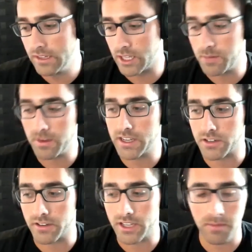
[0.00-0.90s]
Let me get
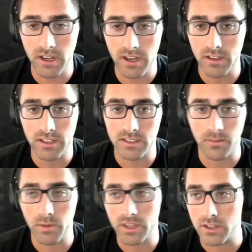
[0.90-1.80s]
your email and let's see
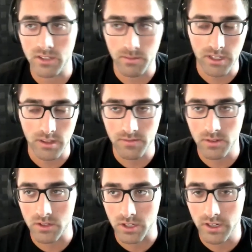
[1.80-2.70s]
if we can do something in the
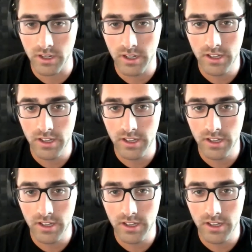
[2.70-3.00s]
future